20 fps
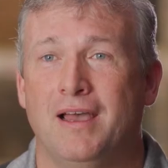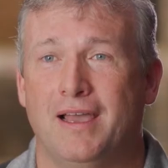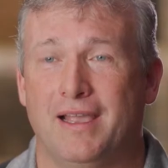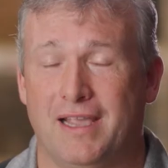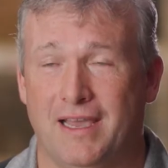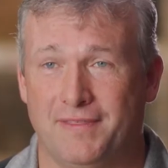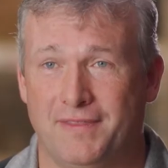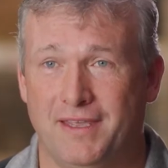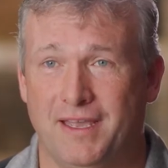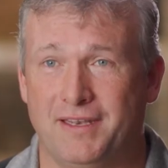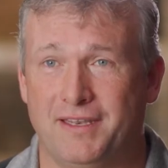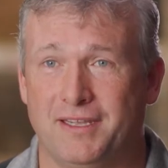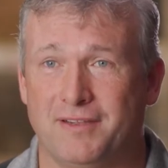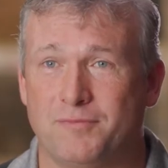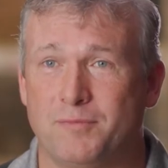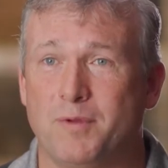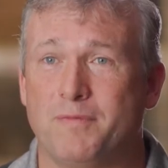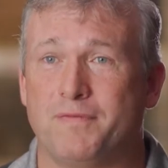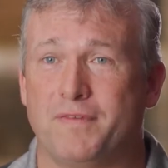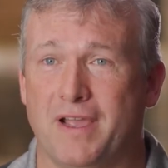I got the idea
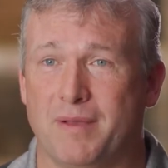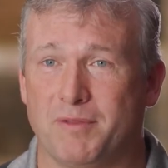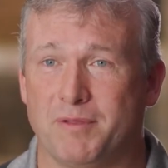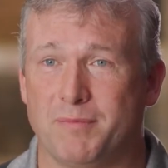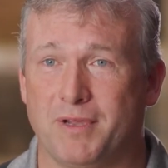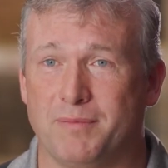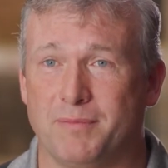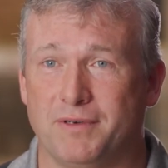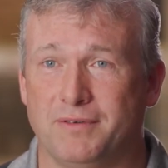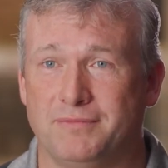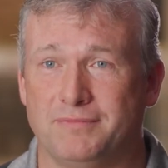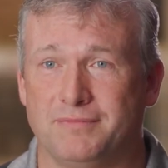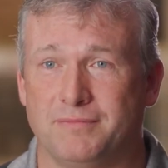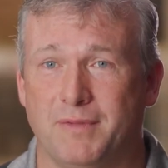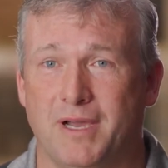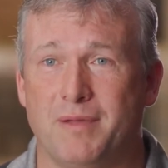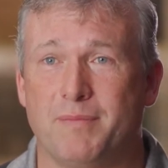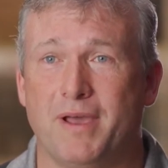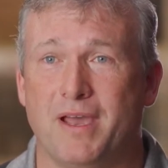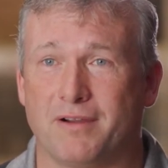from a family member.
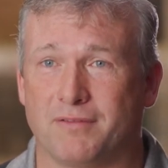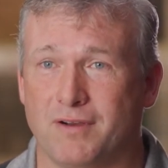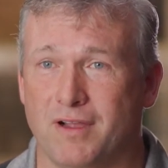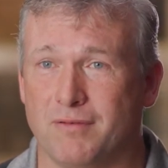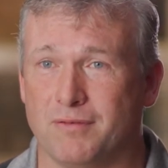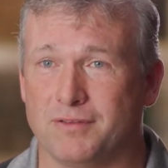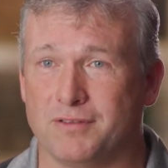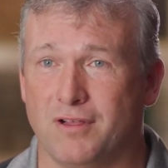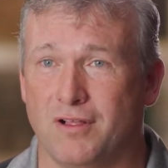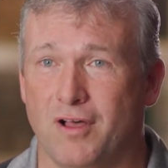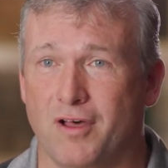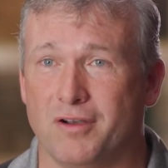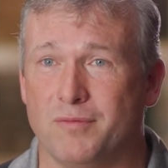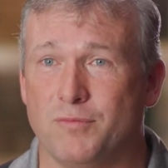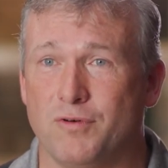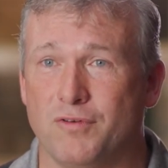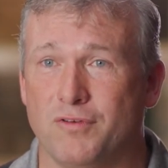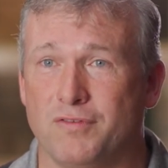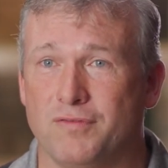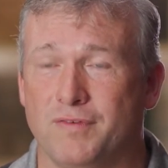My background is all
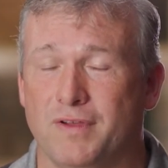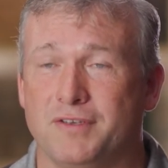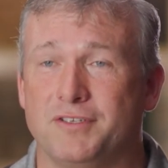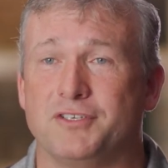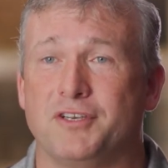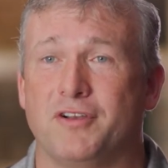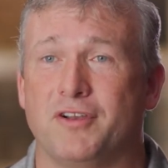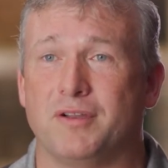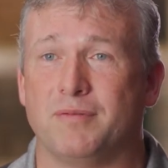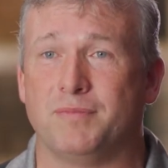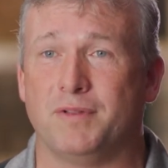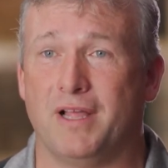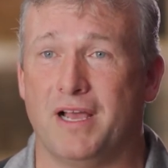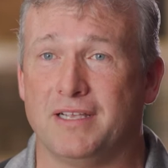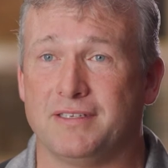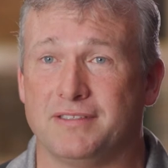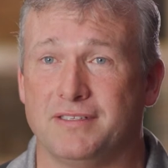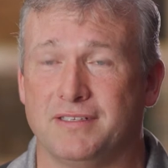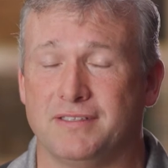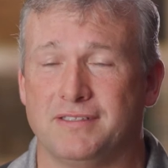automotive engineering,
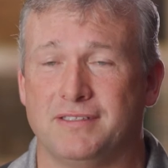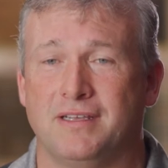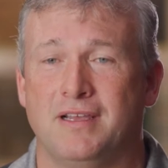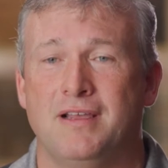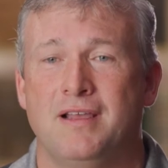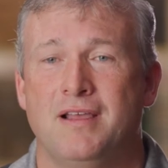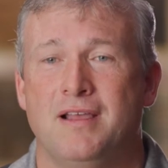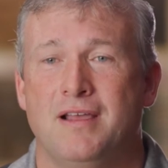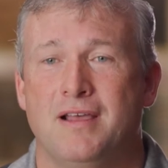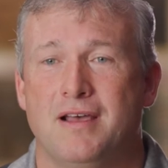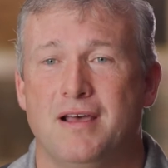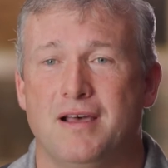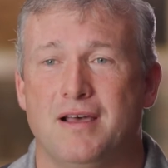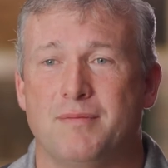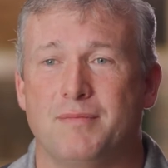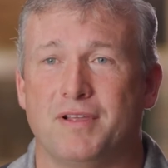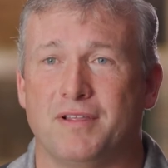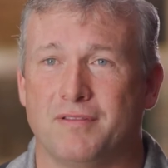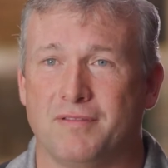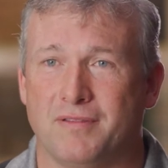plastics,
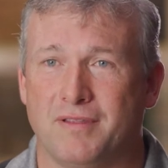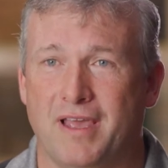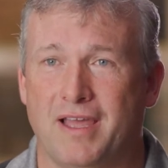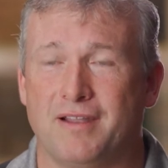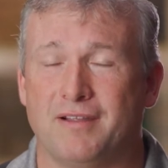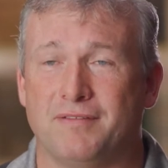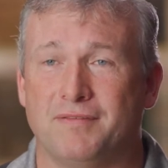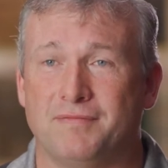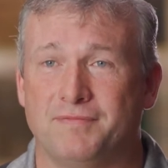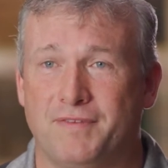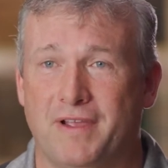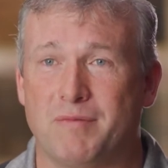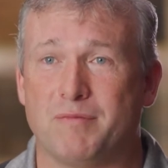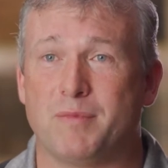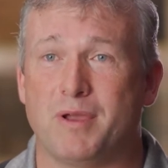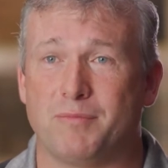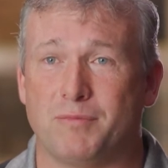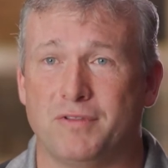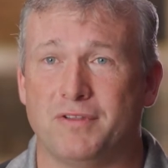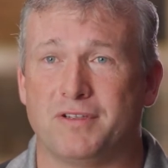um, and had a family
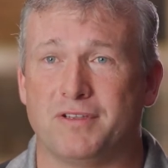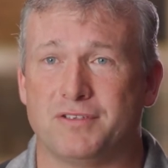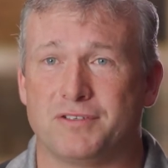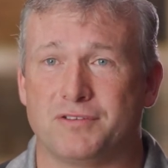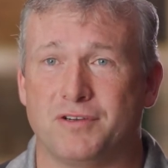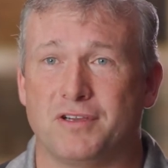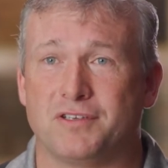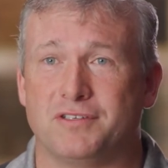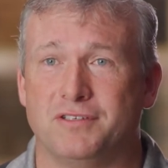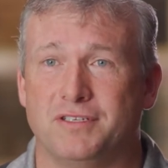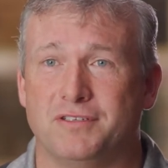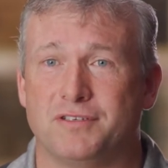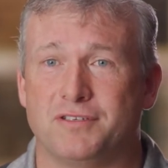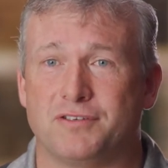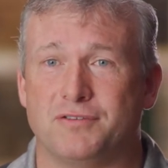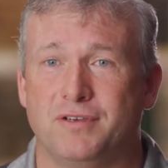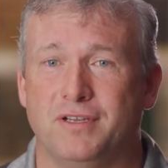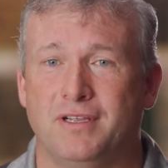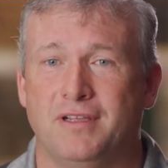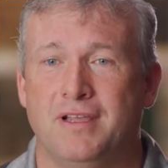member in the construction
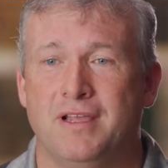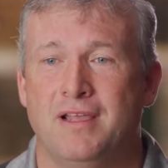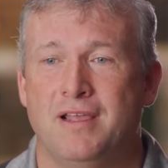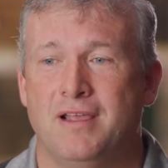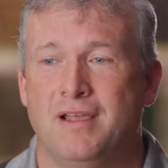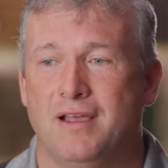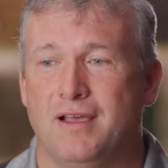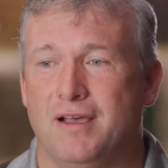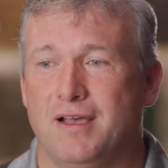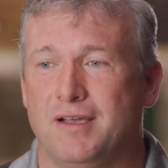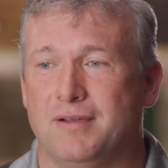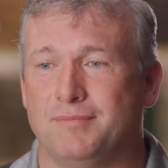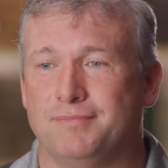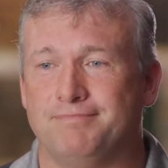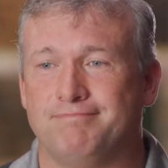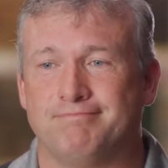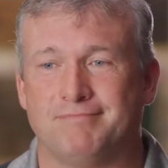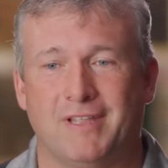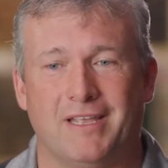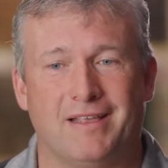industry. Um,
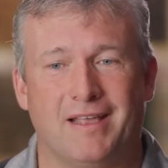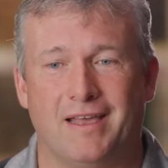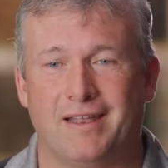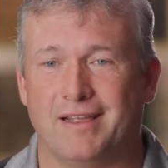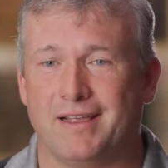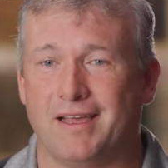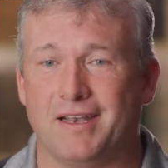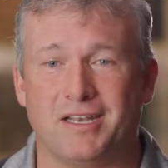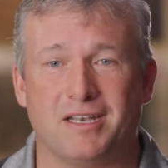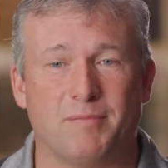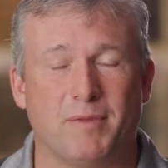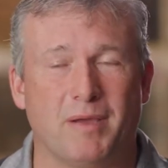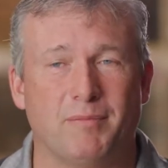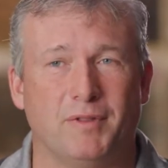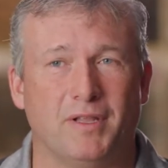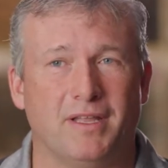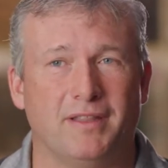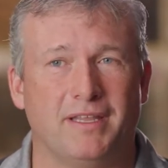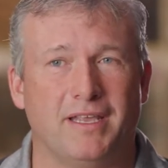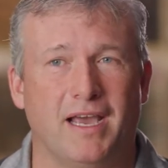it kind of got into my
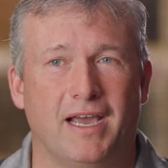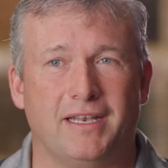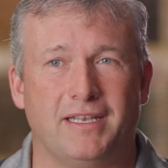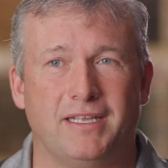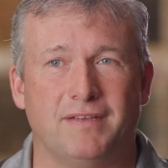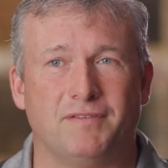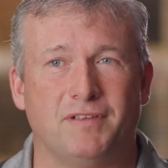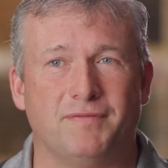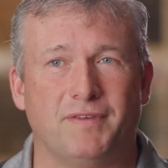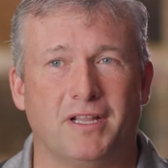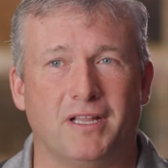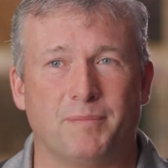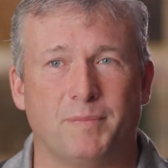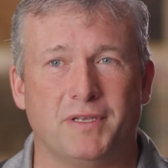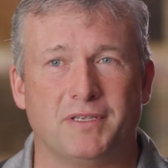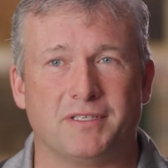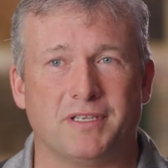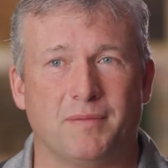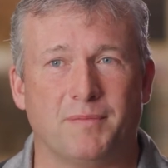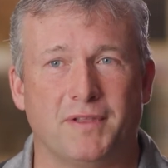blood the idea of
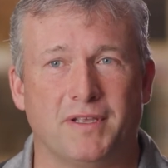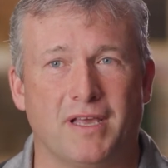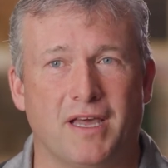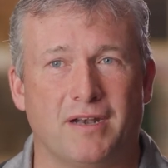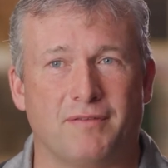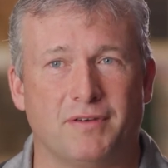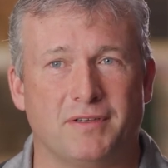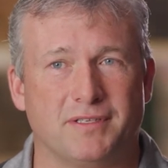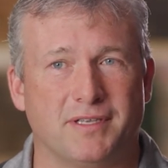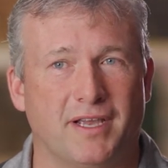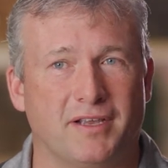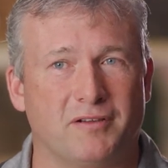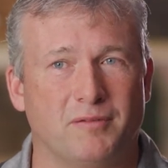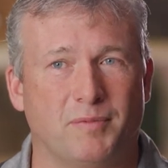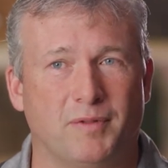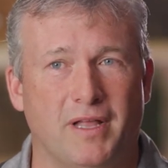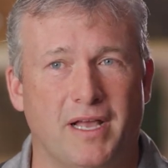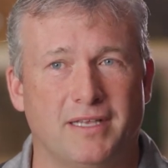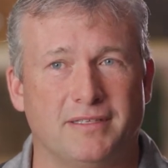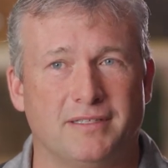developing something out of recycled
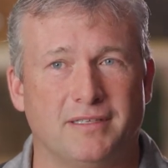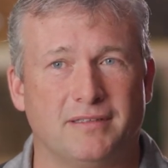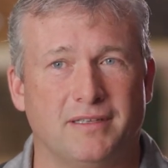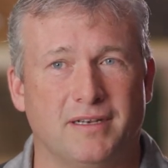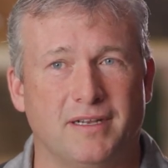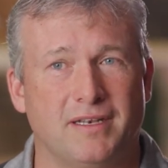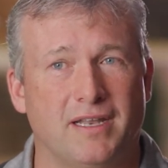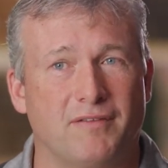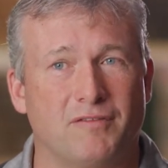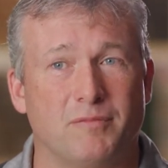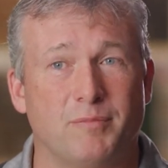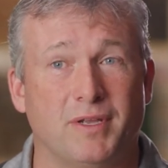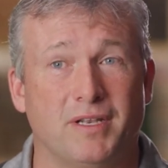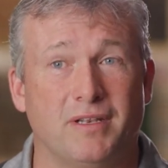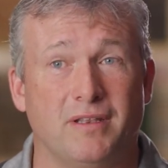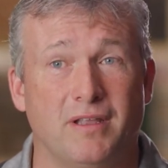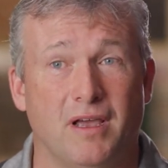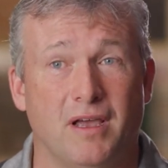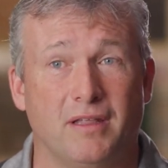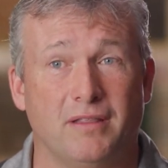plastic that had never
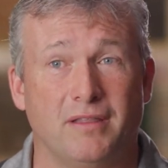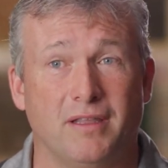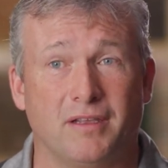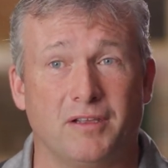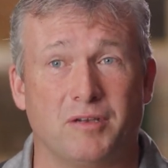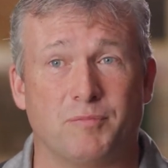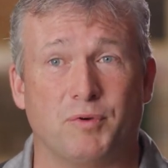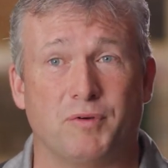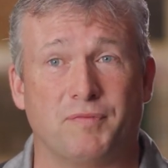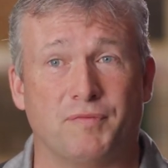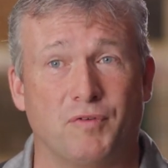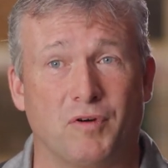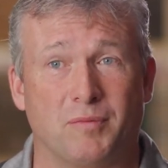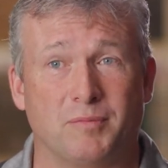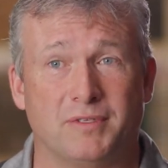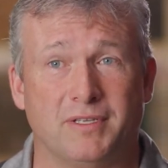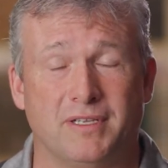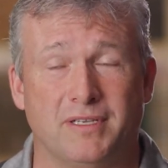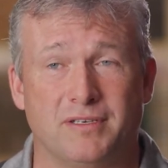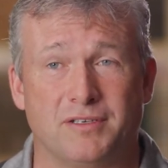been done that could
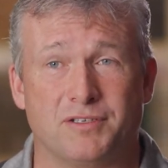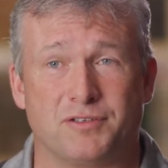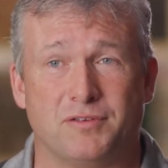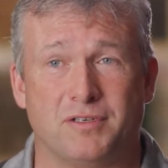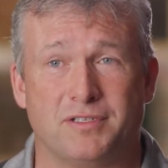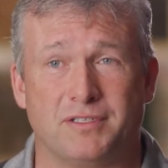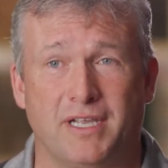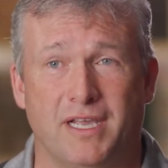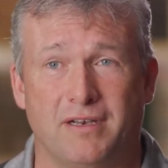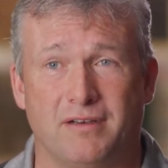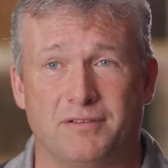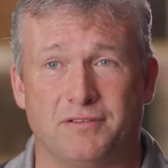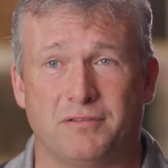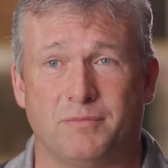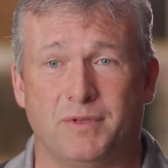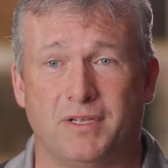perform to industry standards or